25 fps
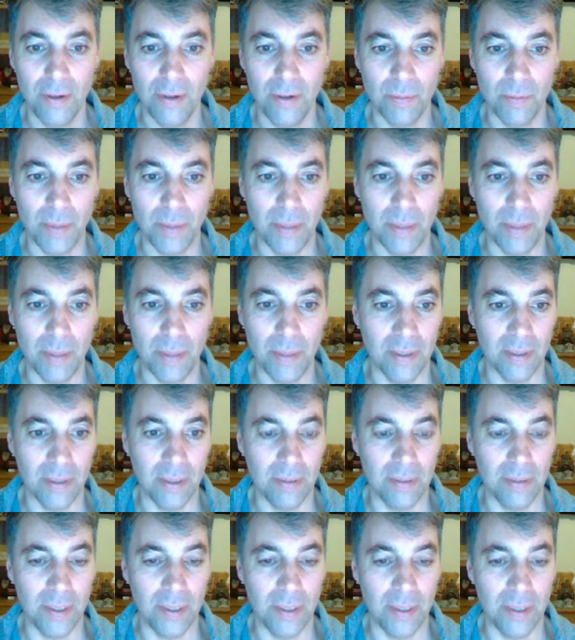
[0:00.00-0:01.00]
A lot of people
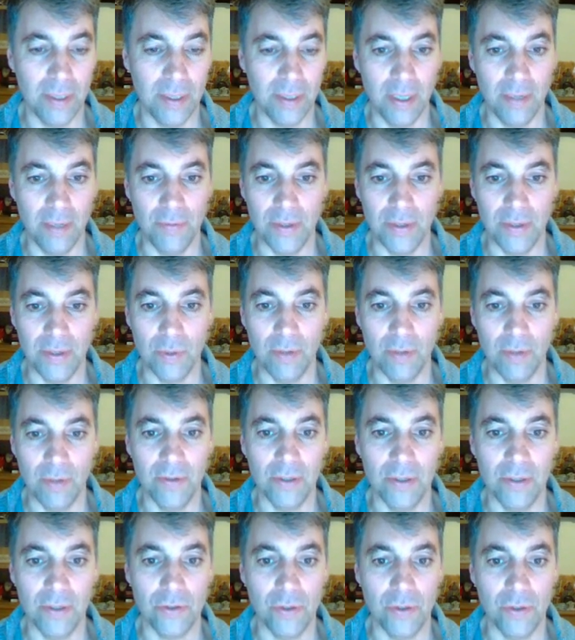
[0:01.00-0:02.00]
didn't believe this when I
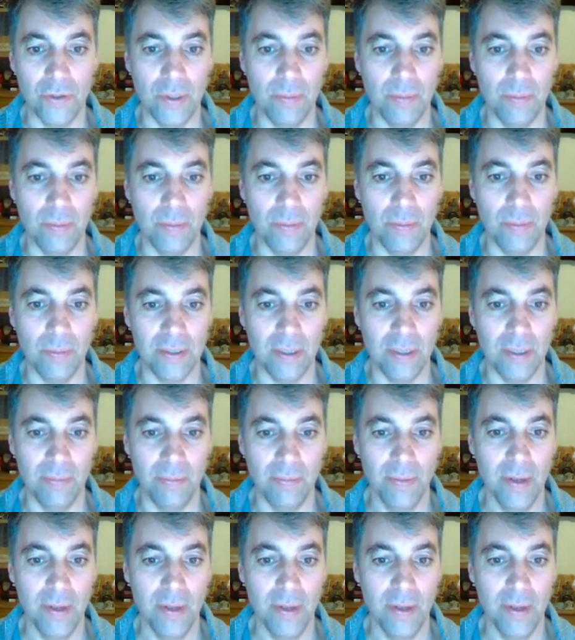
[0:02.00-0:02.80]
first drew it, but